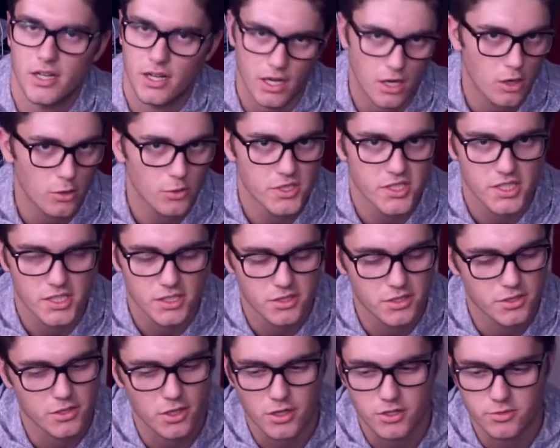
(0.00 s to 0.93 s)
and I always need
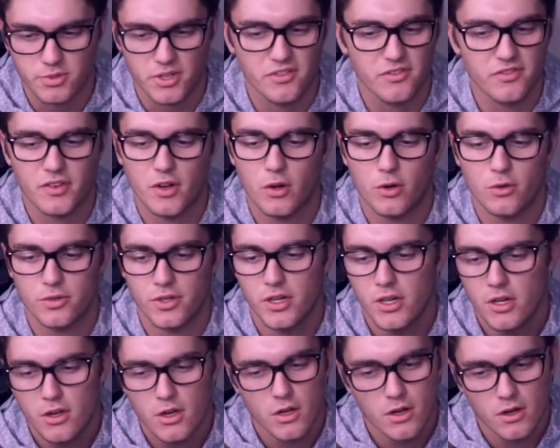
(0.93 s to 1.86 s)
to charge my phone
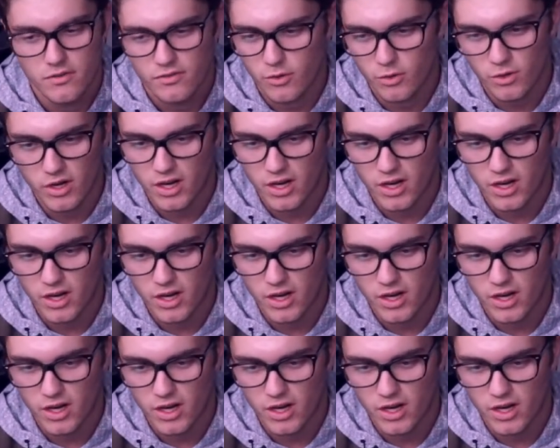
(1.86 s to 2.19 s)
for